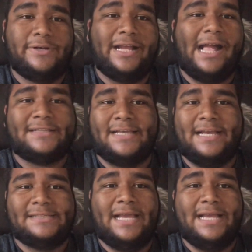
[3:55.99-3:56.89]
Necaxa
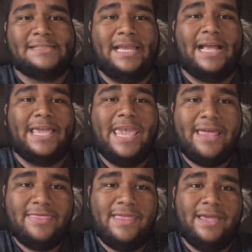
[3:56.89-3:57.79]
has guys like
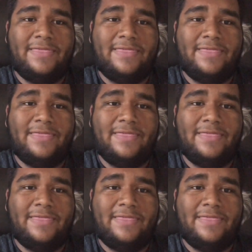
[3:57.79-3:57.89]
Allende,